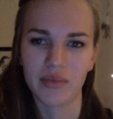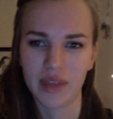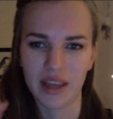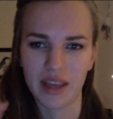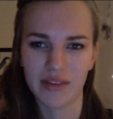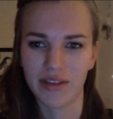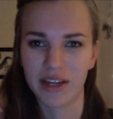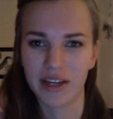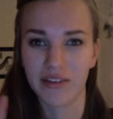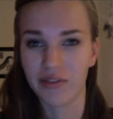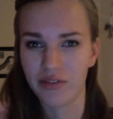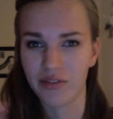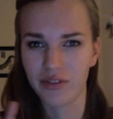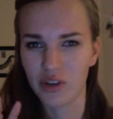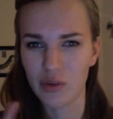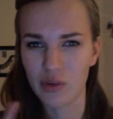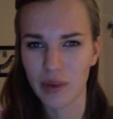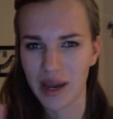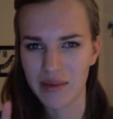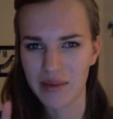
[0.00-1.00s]
even if
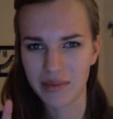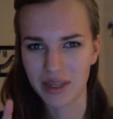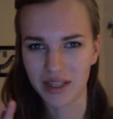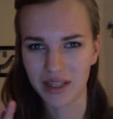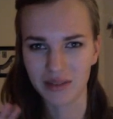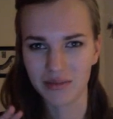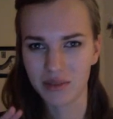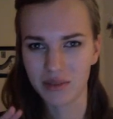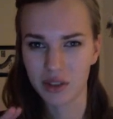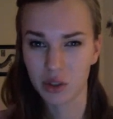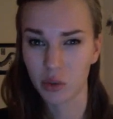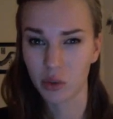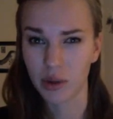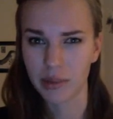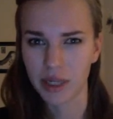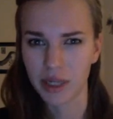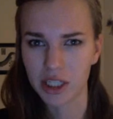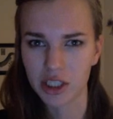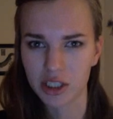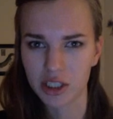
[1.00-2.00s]
you might be
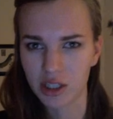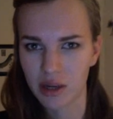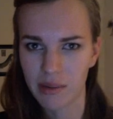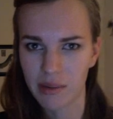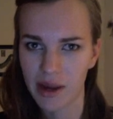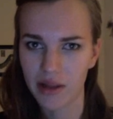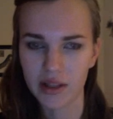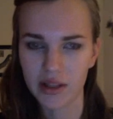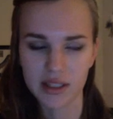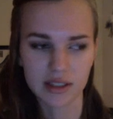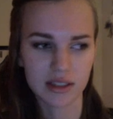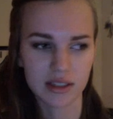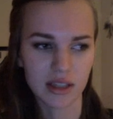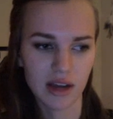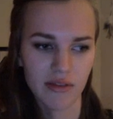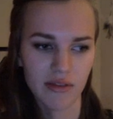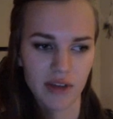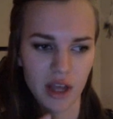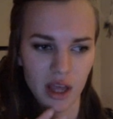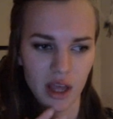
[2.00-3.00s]
squeamish about this
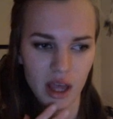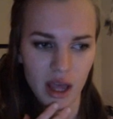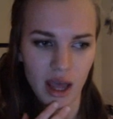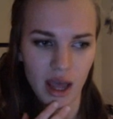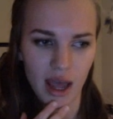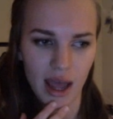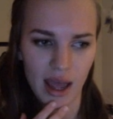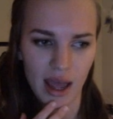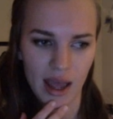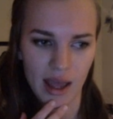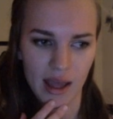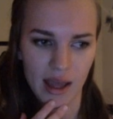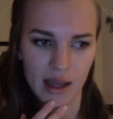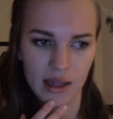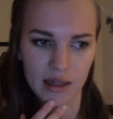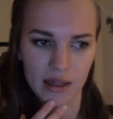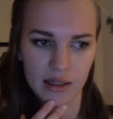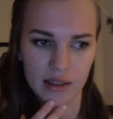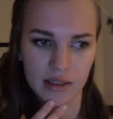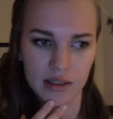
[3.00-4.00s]
stuff.
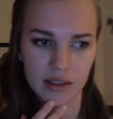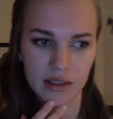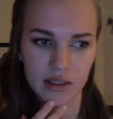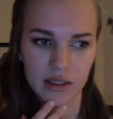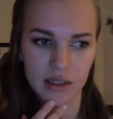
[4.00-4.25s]
And